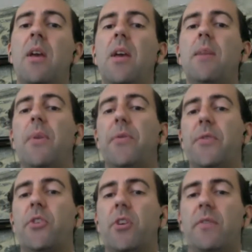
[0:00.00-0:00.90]
but the
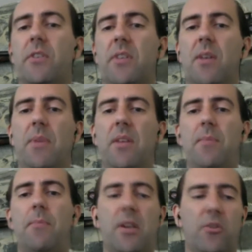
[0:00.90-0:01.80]
server is going to be the
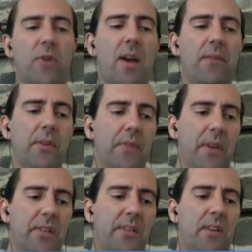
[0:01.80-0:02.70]
big driver of this,